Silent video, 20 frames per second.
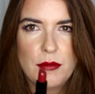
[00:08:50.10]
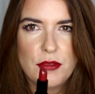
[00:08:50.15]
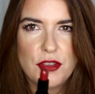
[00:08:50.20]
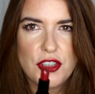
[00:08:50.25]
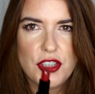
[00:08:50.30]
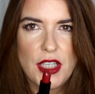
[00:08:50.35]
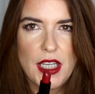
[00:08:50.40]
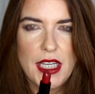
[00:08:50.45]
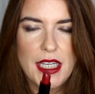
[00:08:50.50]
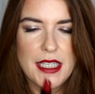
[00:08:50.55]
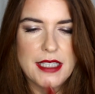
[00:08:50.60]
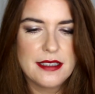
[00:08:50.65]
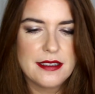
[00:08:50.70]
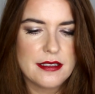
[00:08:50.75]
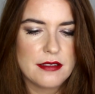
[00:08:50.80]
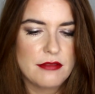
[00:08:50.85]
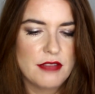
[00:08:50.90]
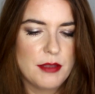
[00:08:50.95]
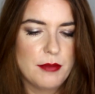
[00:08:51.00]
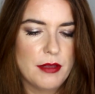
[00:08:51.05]

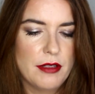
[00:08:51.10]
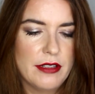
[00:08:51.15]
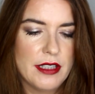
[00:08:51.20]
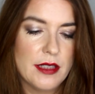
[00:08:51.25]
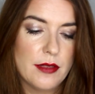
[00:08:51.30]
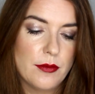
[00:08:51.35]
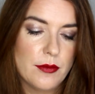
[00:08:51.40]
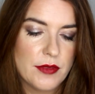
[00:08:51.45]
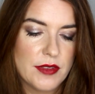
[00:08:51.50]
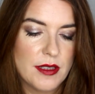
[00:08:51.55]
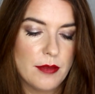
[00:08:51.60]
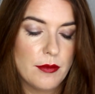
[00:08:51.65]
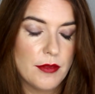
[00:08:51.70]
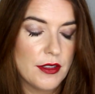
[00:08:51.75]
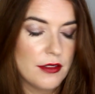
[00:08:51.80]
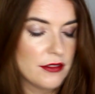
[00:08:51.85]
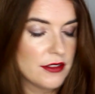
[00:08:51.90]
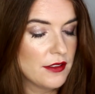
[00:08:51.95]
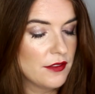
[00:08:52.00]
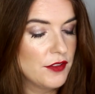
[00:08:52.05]
shades. Red Berry.
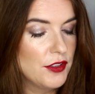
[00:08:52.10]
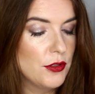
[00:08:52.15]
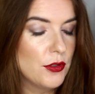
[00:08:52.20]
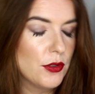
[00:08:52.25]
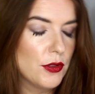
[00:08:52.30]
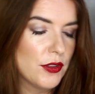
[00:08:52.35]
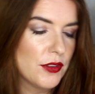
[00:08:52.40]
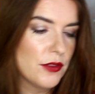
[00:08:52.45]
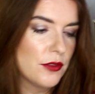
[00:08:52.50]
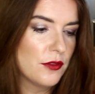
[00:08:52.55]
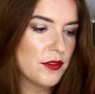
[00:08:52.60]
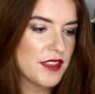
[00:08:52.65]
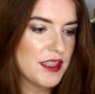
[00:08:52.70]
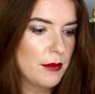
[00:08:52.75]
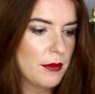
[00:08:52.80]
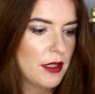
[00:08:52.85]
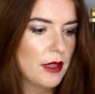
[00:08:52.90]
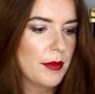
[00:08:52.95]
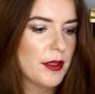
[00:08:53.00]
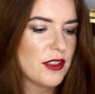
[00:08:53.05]
There's a few sort of
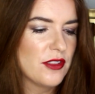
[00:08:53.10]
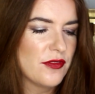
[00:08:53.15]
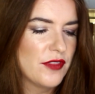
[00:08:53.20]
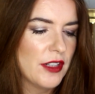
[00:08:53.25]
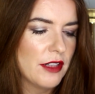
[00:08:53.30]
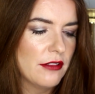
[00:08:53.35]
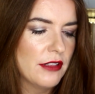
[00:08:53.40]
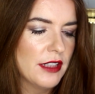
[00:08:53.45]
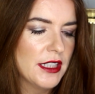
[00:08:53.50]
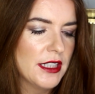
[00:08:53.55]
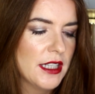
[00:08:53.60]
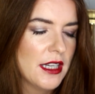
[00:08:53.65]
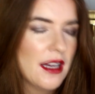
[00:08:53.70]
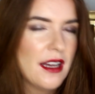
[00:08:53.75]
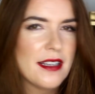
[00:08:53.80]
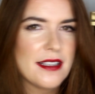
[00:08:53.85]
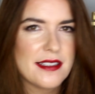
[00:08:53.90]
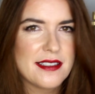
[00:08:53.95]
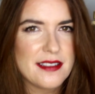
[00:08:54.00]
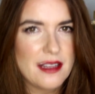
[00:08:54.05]
similar but very
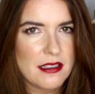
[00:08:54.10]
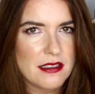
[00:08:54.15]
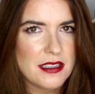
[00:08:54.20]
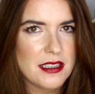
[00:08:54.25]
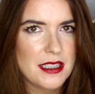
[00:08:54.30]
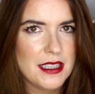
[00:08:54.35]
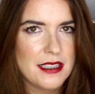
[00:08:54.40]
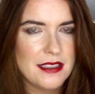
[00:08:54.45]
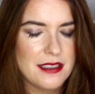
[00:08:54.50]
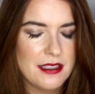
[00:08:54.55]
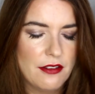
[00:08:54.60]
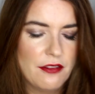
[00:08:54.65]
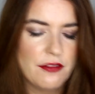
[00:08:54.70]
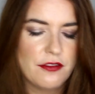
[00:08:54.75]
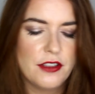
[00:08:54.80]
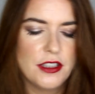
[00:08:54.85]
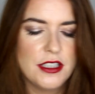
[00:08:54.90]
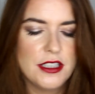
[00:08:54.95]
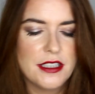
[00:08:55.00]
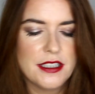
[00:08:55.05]
subtly
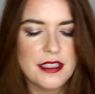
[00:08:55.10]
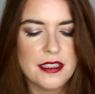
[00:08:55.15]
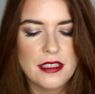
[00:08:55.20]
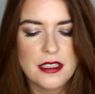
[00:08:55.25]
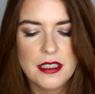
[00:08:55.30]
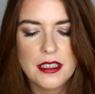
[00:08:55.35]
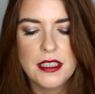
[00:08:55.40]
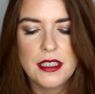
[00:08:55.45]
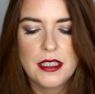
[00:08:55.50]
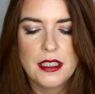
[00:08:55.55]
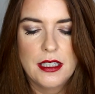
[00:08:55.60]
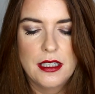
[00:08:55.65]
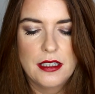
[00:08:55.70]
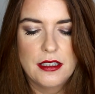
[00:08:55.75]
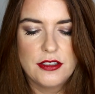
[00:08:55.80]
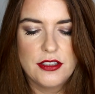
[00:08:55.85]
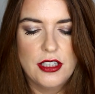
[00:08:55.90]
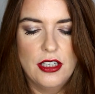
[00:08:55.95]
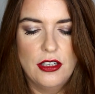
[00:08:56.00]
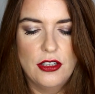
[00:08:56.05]
different
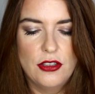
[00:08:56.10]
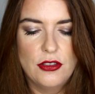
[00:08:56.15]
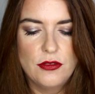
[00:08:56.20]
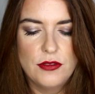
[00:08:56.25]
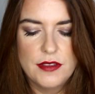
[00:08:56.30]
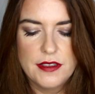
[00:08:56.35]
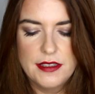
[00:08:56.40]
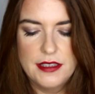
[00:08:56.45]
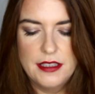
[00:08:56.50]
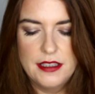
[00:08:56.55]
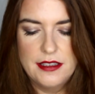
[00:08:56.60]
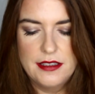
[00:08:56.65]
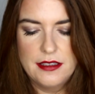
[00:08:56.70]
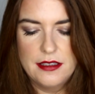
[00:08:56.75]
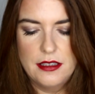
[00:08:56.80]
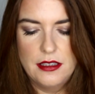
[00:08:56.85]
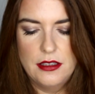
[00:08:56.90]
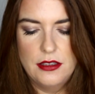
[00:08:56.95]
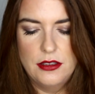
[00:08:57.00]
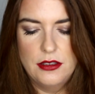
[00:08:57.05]
tones.
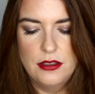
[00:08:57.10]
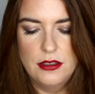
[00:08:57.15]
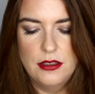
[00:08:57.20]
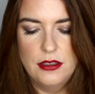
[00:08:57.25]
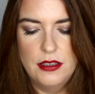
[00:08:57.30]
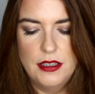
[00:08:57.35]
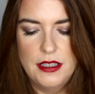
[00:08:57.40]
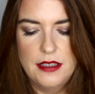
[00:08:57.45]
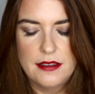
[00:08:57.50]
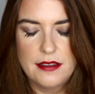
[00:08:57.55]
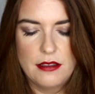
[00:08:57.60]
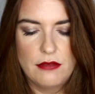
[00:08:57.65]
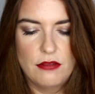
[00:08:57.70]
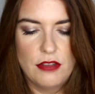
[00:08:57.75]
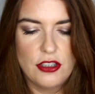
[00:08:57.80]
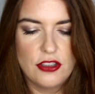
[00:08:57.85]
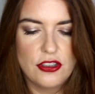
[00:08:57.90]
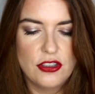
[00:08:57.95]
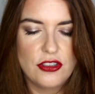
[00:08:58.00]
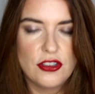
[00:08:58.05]
This is
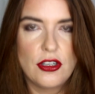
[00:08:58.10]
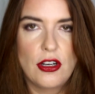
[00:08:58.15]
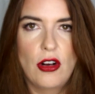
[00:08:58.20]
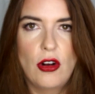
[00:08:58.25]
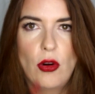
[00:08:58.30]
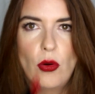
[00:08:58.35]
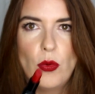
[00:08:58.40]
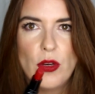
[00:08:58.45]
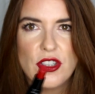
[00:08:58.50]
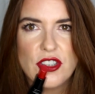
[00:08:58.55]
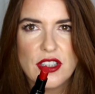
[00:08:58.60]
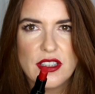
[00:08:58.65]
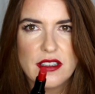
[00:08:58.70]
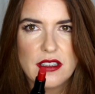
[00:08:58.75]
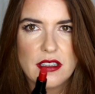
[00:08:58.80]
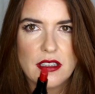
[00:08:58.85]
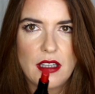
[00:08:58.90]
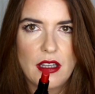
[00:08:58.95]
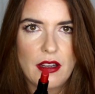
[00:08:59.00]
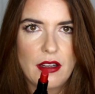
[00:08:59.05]
Russian Doll, which
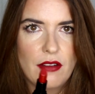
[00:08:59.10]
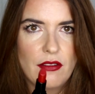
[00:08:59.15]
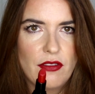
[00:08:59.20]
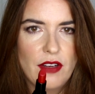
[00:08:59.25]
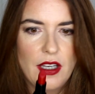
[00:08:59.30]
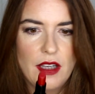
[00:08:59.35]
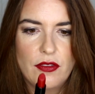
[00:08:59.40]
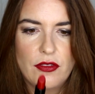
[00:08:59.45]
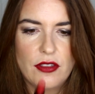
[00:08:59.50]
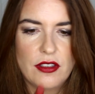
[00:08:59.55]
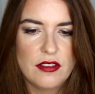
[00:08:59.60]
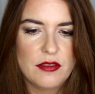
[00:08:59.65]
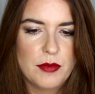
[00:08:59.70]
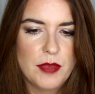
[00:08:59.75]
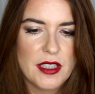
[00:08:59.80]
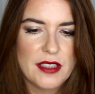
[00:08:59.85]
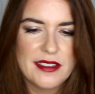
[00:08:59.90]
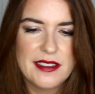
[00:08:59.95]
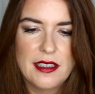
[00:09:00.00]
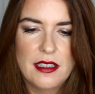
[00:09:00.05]
is another favourite of
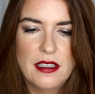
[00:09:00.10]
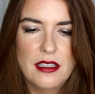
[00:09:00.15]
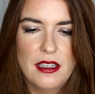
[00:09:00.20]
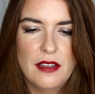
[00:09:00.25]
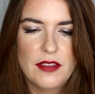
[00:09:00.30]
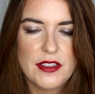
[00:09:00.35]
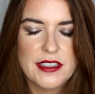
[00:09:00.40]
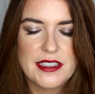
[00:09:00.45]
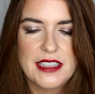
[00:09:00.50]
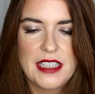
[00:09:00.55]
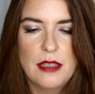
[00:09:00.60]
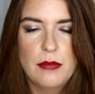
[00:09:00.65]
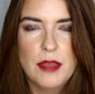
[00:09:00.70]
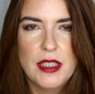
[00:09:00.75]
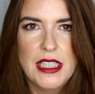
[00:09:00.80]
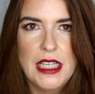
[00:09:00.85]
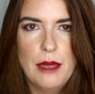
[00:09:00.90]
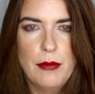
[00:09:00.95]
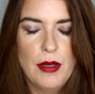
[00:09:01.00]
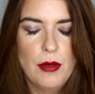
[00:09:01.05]
mine because I love a
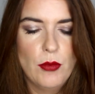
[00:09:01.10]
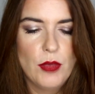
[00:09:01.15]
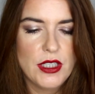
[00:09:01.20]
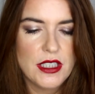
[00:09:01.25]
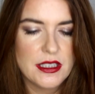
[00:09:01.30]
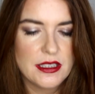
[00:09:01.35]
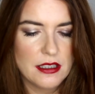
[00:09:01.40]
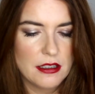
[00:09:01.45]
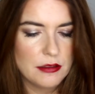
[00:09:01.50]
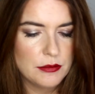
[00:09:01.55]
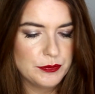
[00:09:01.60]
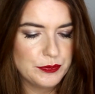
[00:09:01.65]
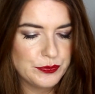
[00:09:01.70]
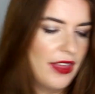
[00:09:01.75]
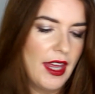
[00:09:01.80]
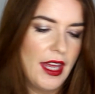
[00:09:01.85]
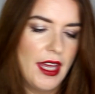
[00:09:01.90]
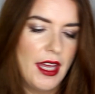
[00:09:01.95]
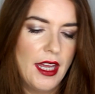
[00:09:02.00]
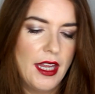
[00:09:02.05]
statement lip in winter.
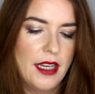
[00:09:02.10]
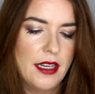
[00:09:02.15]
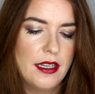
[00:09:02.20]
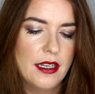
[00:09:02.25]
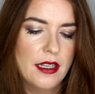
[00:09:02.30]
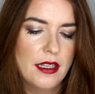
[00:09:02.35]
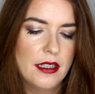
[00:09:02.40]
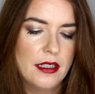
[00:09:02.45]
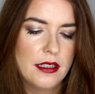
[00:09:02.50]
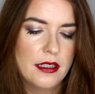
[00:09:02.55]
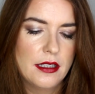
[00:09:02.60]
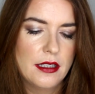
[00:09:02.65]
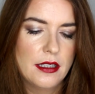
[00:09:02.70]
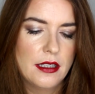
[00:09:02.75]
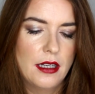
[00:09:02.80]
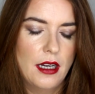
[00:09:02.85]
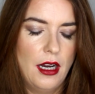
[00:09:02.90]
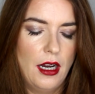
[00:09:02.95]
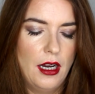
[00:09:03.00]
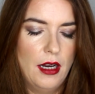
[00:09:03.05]
Then
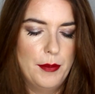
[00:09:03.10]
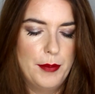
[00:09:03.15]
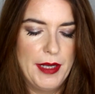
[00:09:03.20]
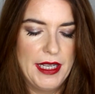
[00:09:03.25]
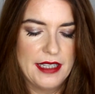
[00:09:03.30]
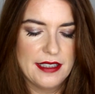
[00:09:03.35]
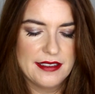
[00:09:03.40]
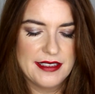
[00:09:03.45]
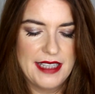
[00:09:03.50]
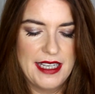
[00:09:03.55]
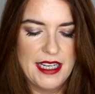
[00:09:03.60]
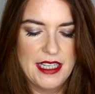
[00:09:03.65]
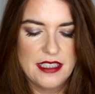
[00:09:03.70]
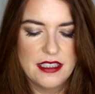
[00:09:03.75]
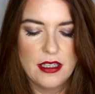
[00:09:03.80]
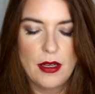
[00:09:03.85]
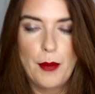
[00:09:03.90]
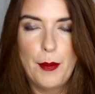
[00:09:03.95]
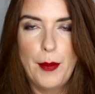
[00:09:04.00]
Pink Sand.